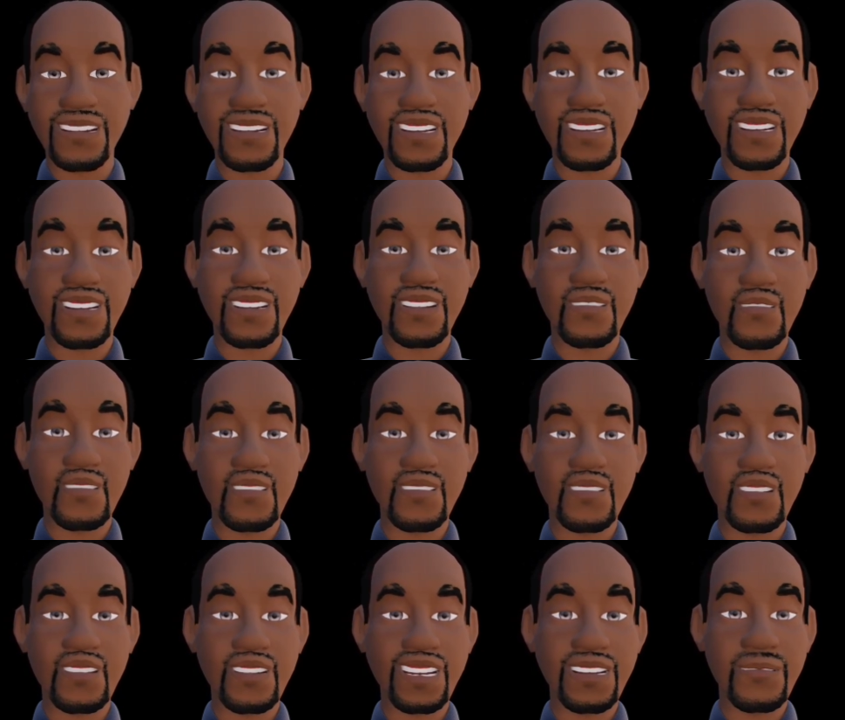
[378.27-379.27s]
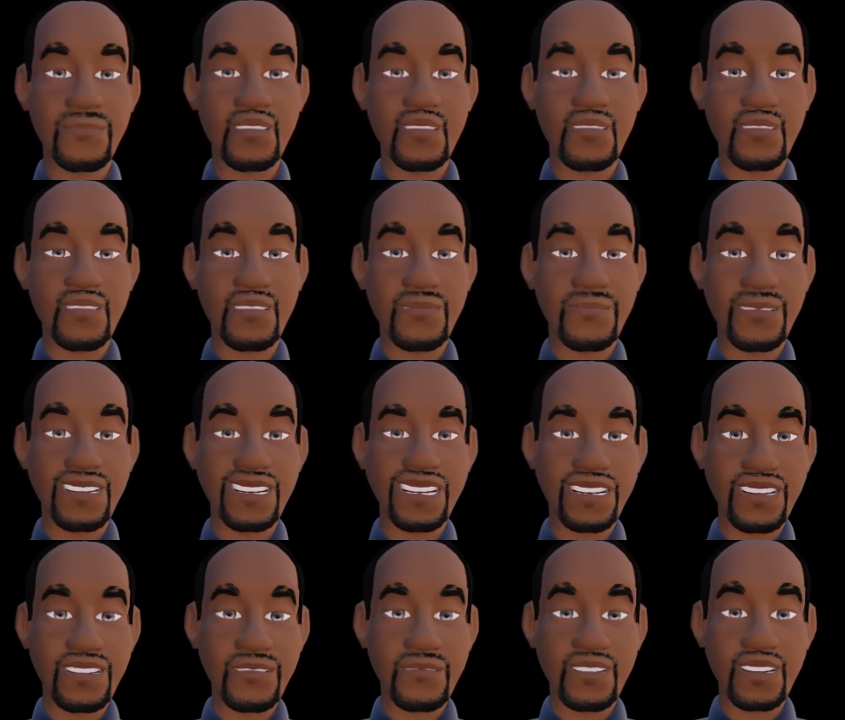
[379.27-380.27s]
Clearly we're talking about something
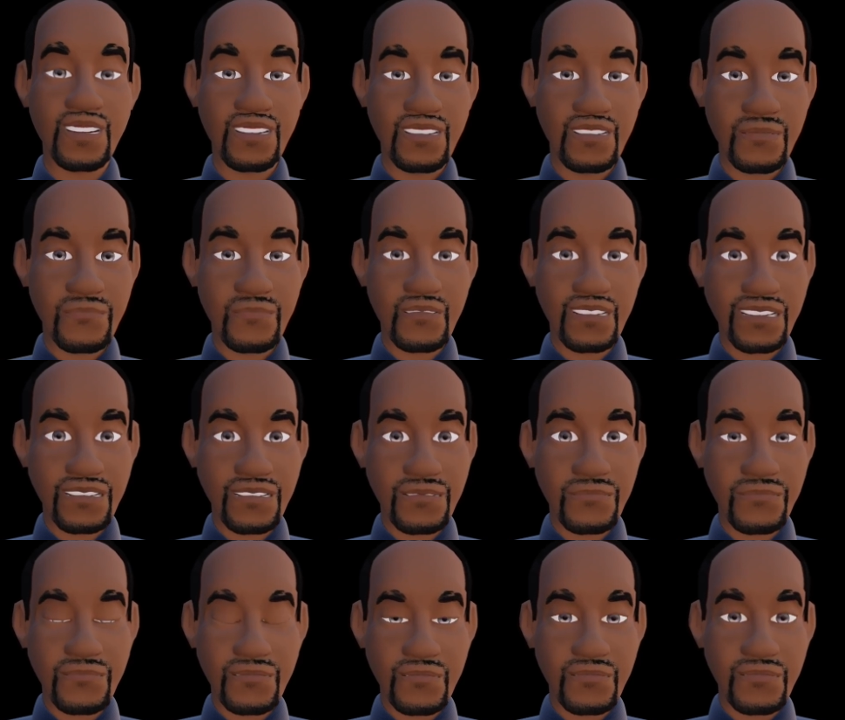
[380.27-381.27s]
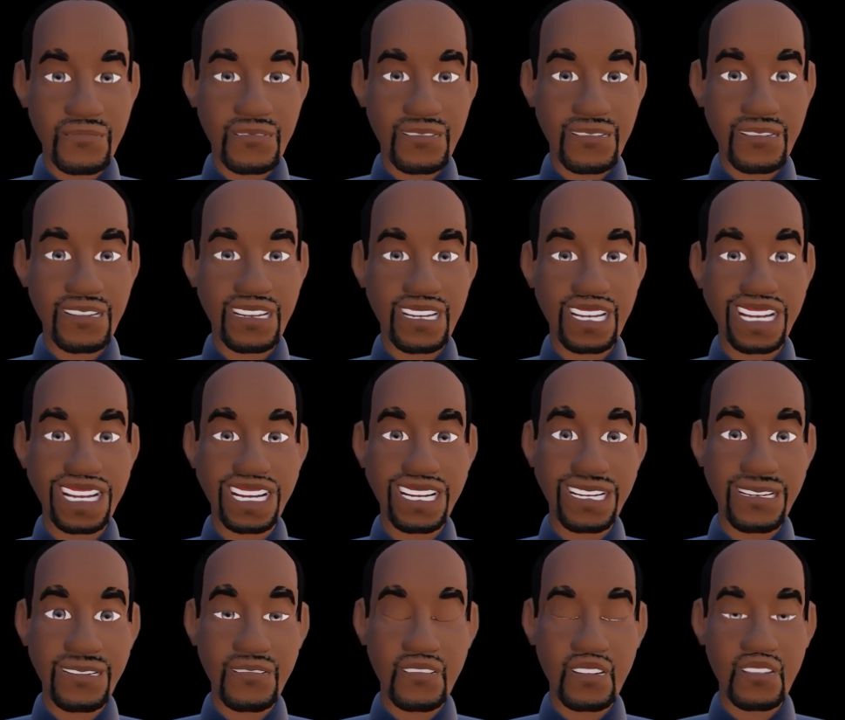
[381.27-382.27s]
that is very subjective here.
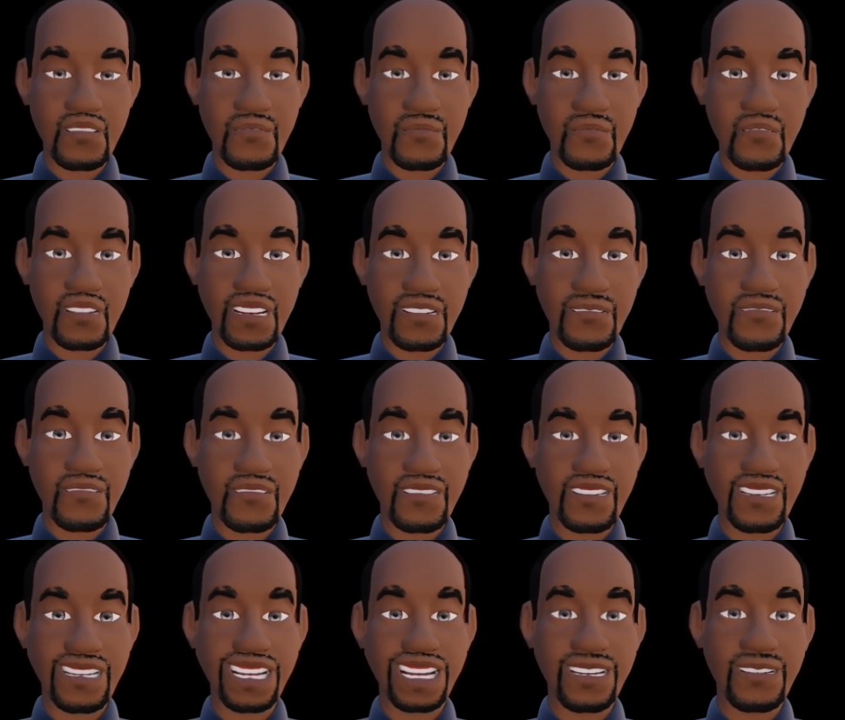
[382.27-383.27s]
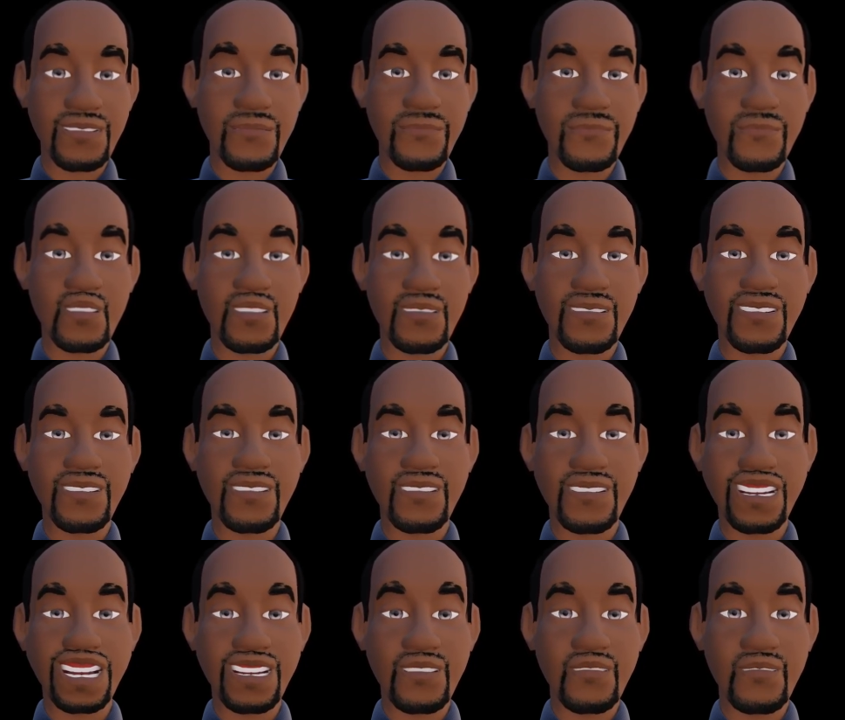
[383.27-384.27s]
And not just that, but the
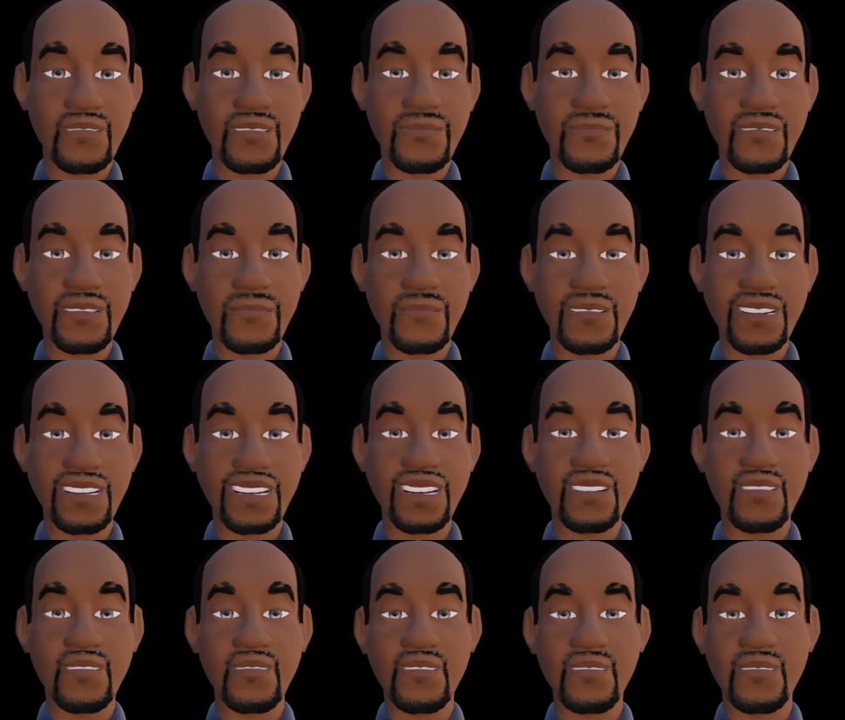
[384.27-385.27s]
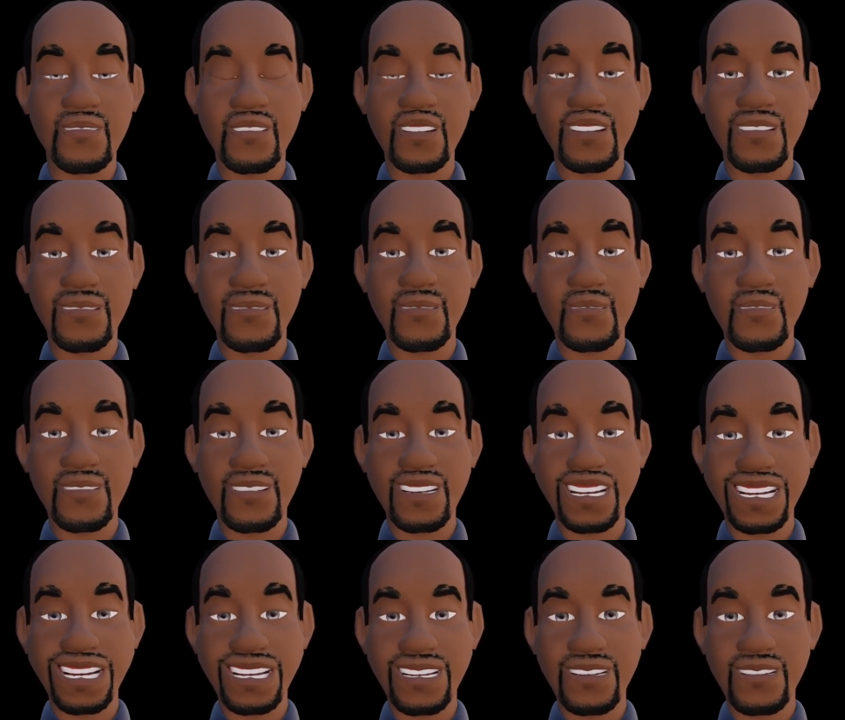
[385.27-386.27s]
statute of limitations on those
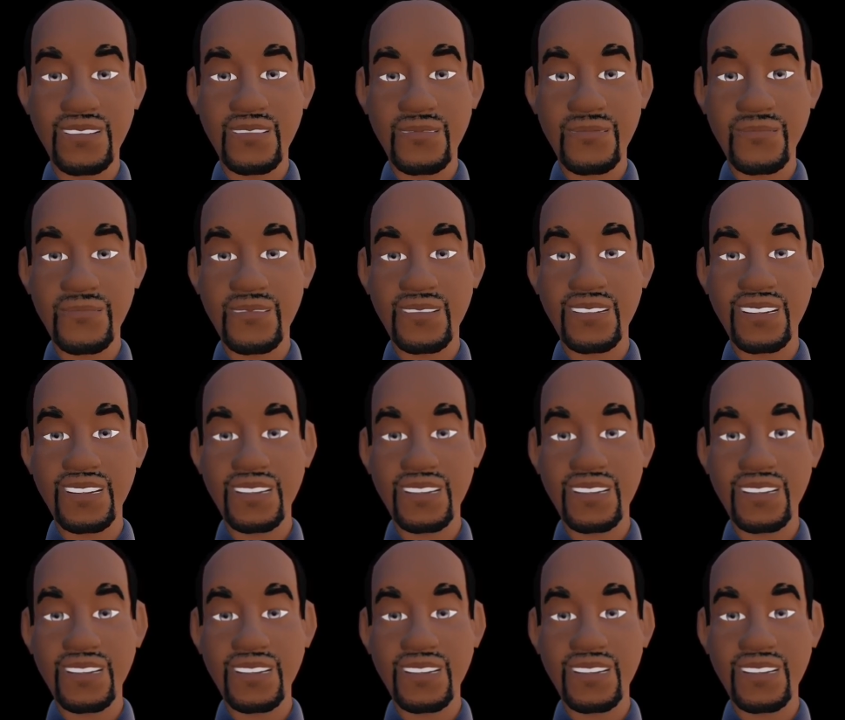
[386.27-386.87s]
kind of